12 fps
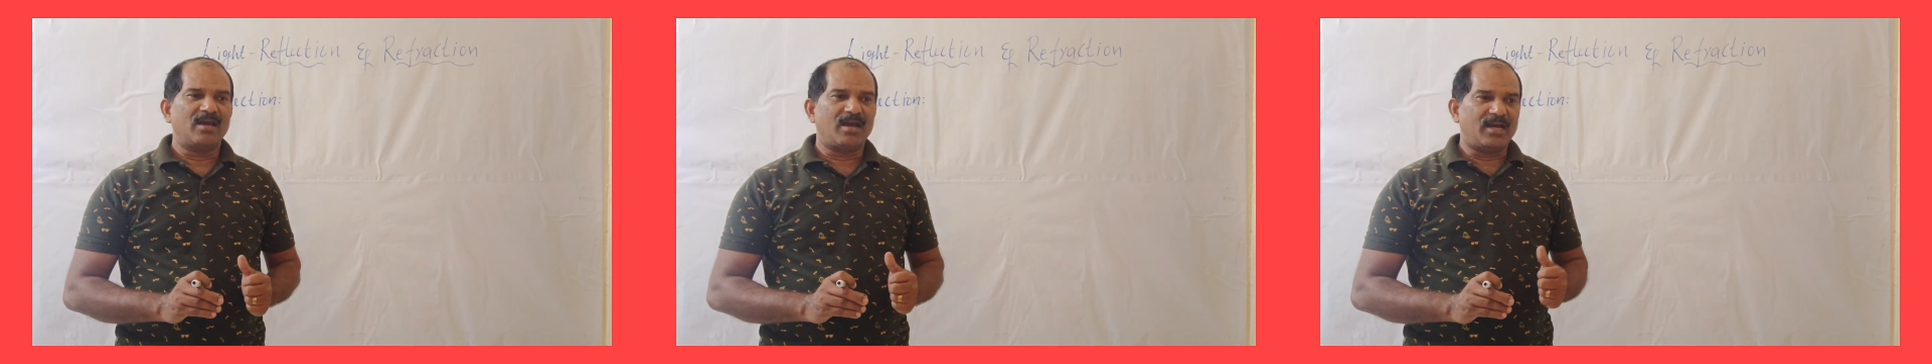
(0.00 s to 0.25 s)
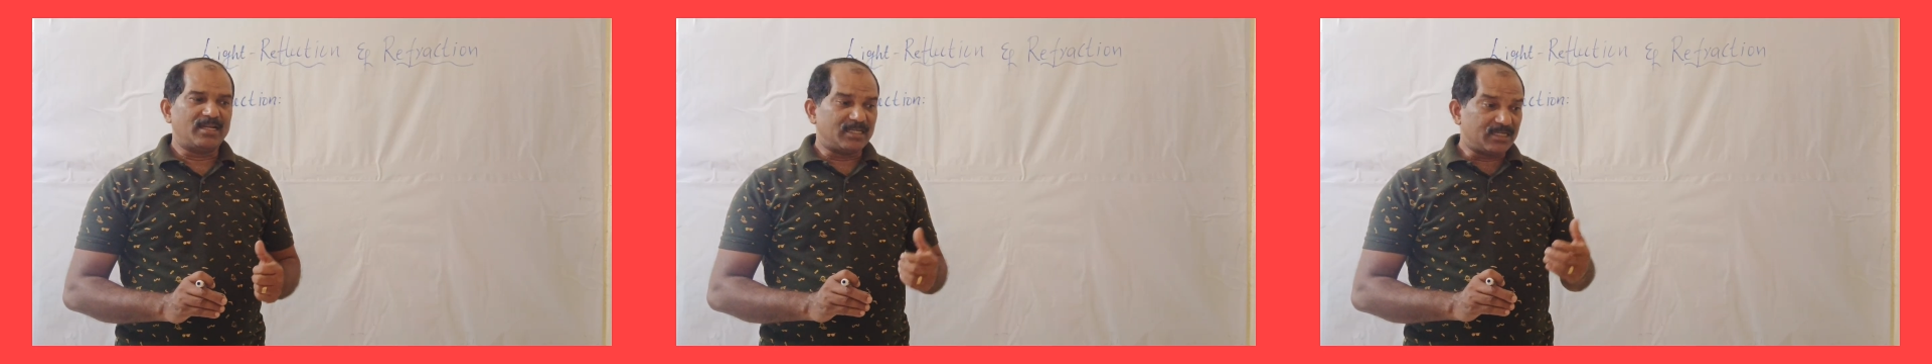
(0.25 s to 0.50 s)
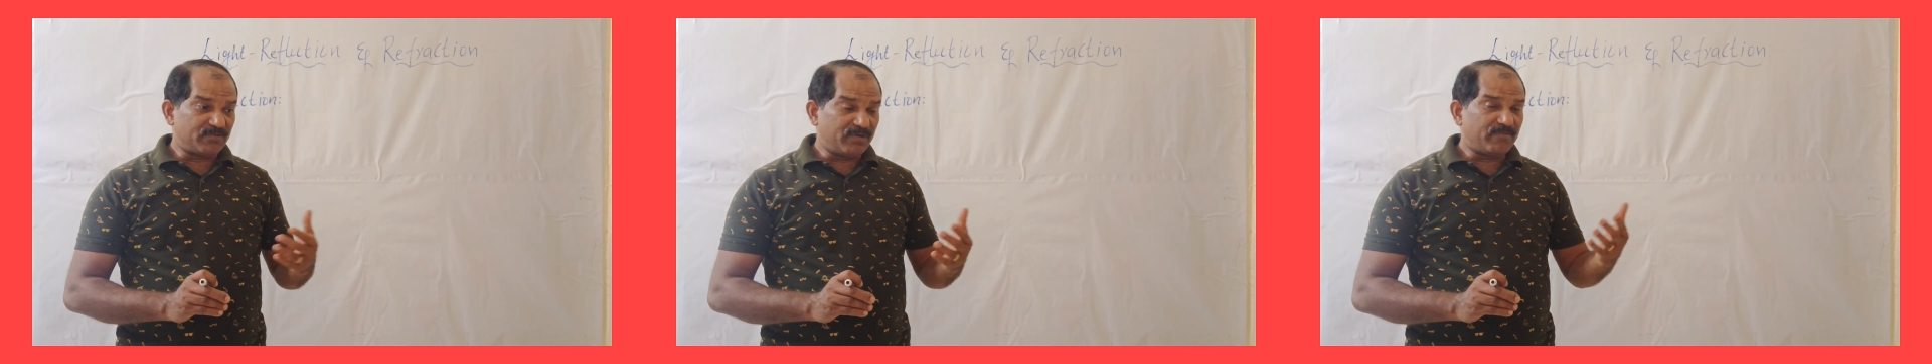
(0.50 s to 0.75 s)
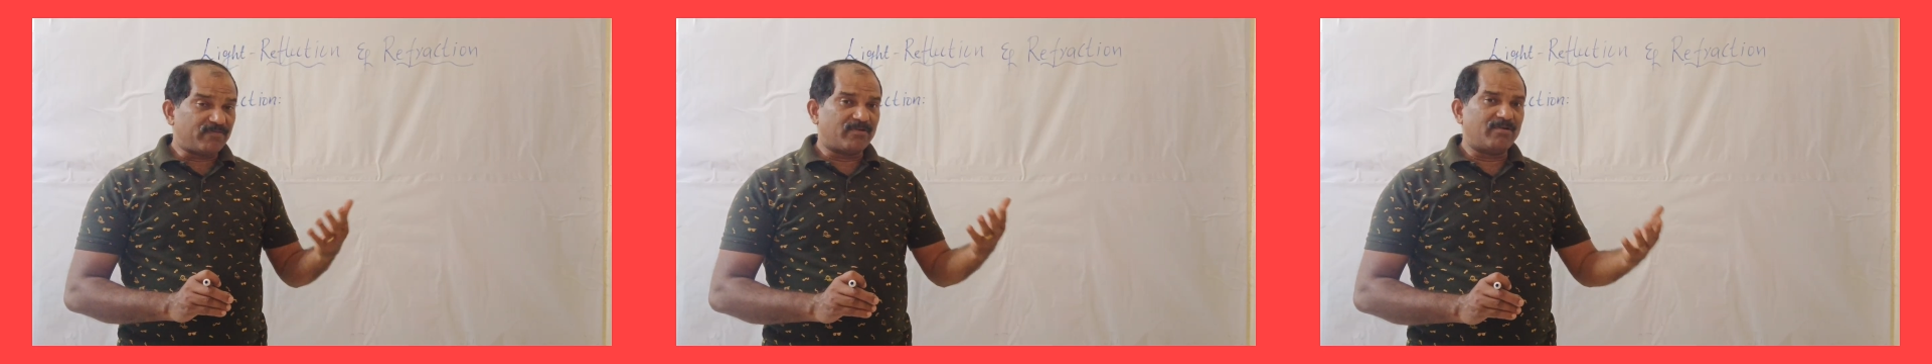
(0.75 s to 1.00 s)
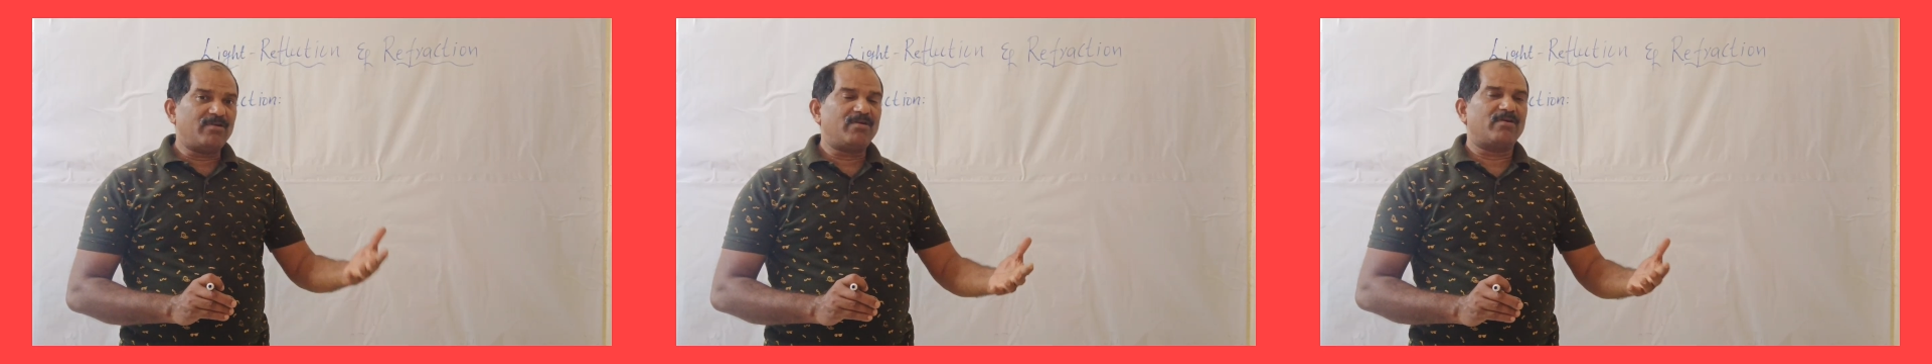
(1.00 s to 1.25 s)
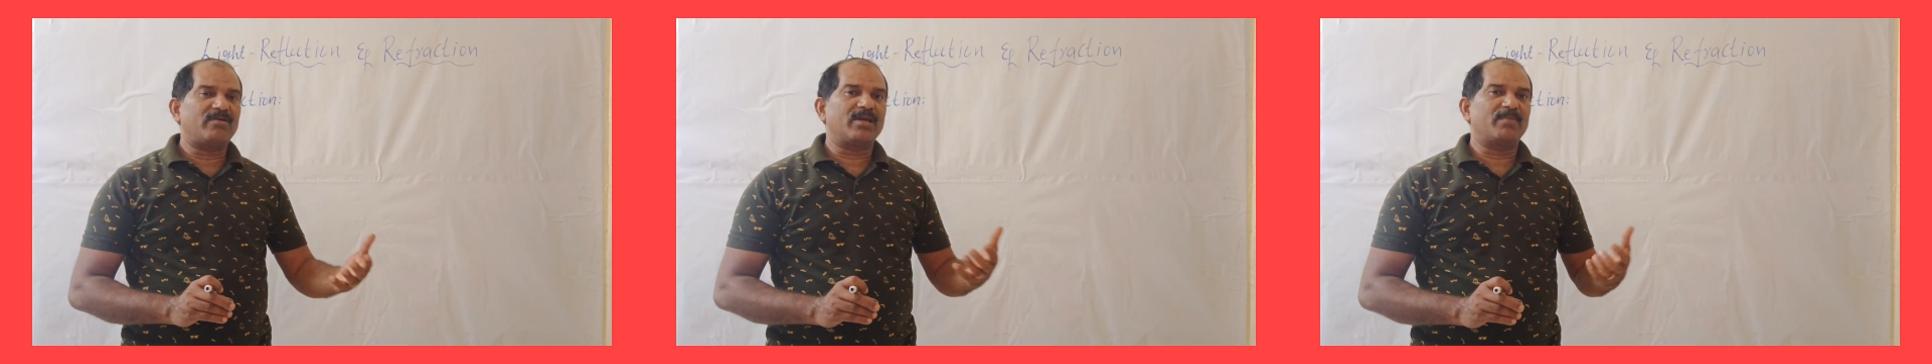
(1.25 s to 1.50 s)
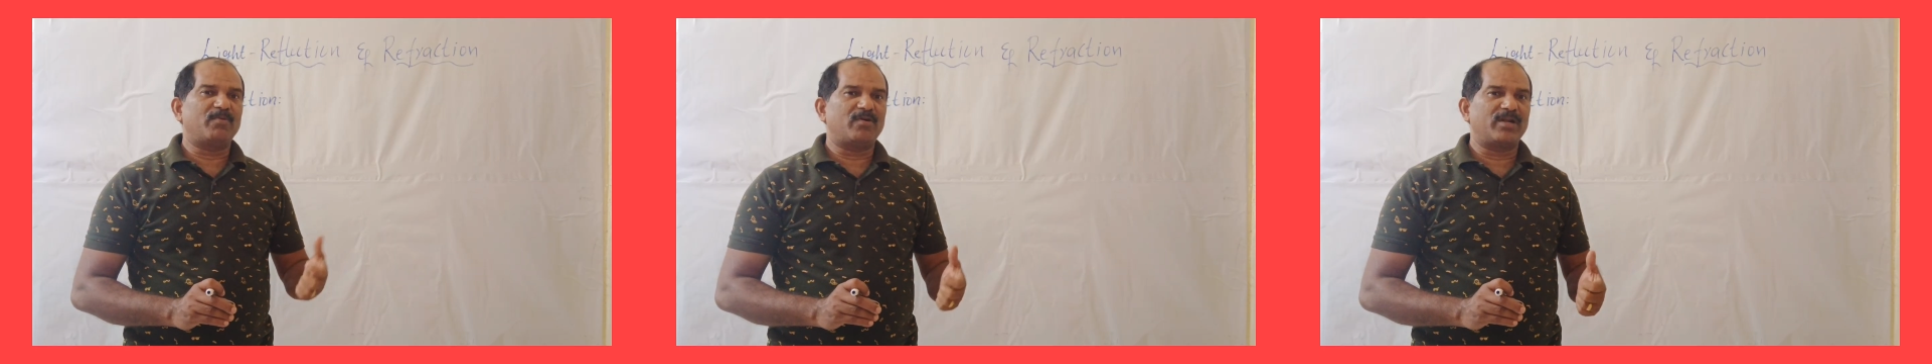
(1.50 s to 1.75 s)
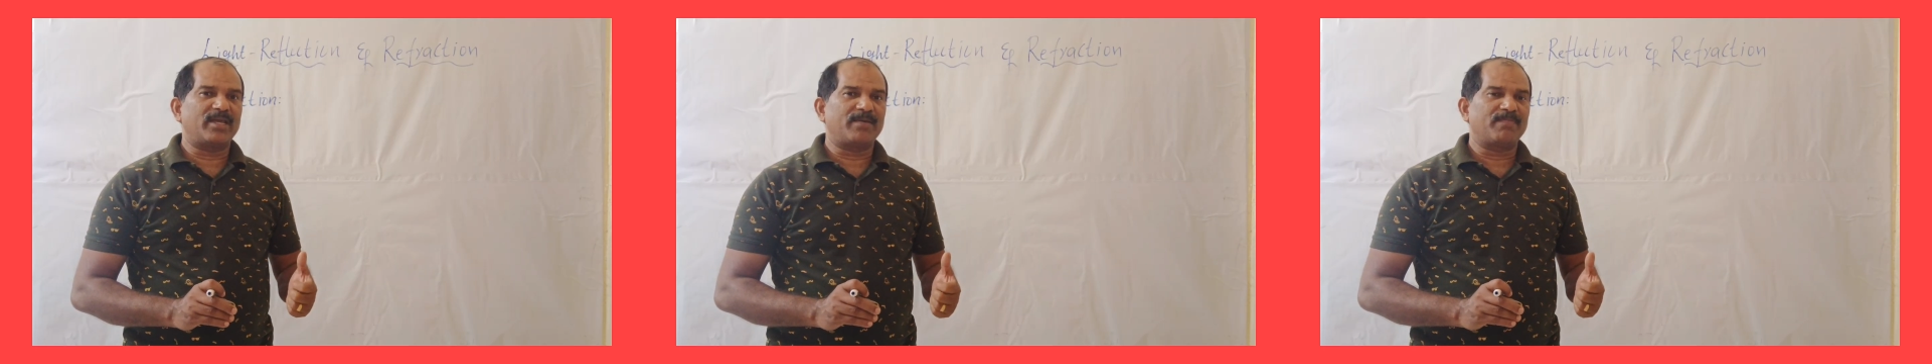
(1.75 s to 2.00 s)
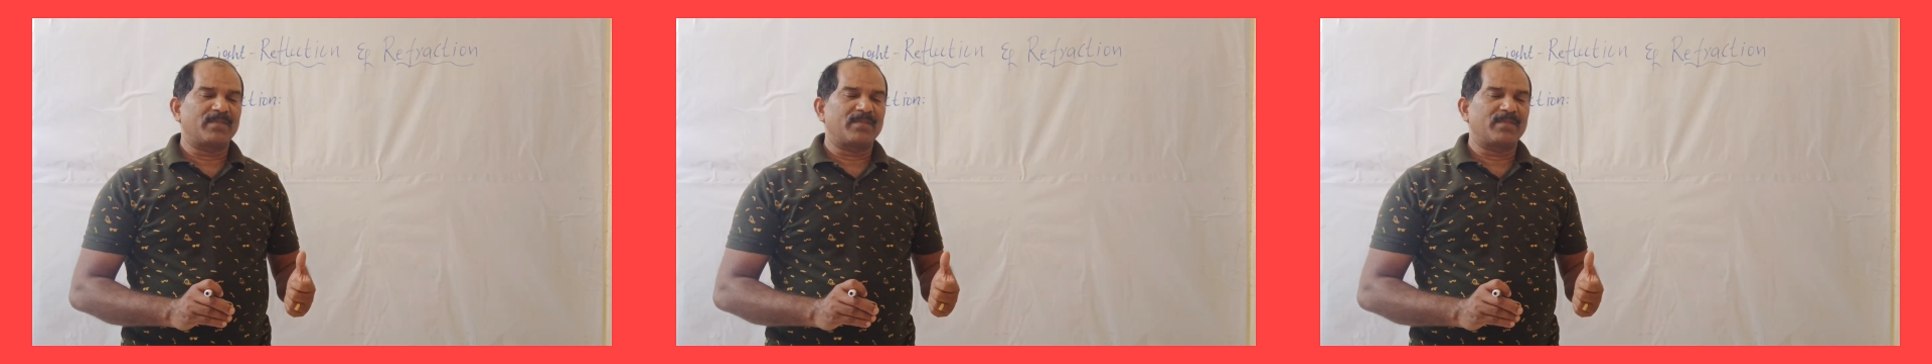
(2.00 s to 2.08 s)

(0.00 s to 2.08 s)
and it will fall on a body.